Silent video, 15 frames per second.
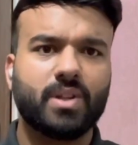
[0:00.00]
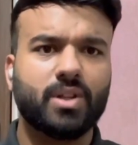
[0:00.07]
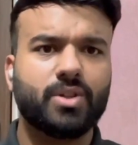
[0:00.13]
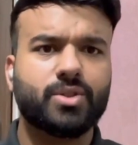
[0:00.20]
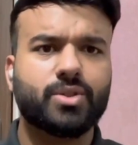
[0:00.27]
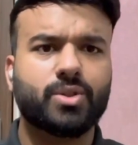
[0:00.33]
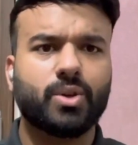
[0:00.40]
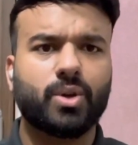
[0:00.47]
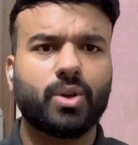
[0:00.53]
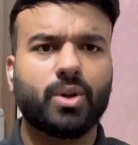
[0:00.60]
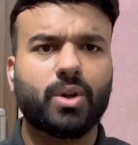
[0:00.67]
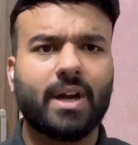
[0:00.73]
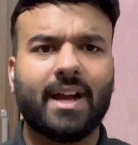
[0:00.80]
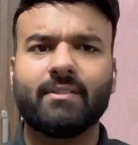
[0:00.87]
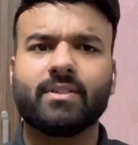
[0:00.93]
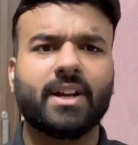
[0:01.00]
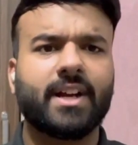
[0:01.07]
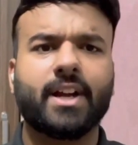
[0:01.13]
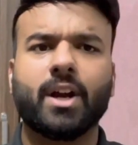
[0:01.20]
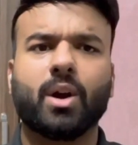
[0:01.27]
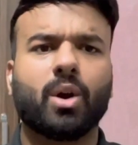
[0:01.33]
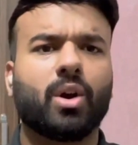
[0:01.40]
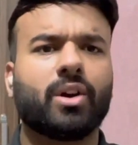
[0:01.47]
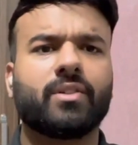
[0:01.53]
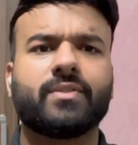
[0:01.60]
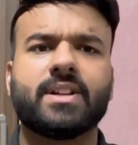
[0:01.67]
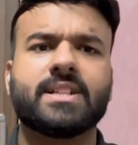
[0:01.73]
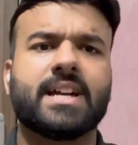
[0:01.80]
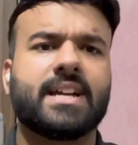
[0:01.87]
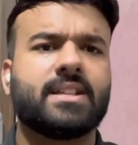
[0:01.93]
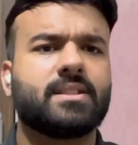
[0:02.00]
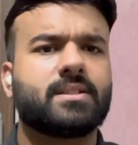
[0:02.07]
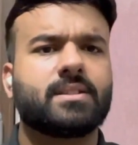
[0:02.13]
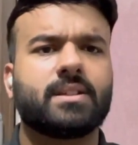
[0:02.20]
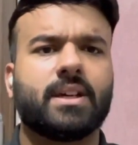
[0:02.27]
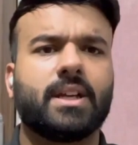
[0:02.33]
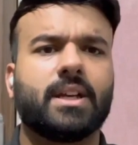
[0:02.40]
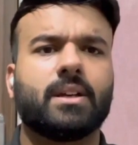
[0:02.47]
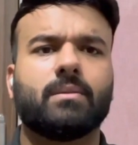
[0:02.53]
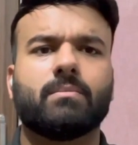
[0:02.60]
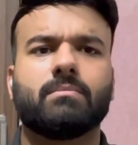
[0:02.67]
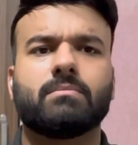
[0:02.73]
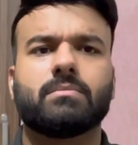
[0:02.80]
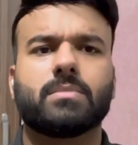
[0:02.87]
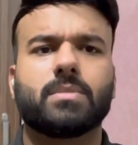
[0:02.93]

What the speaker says: So I've created a lot of designs in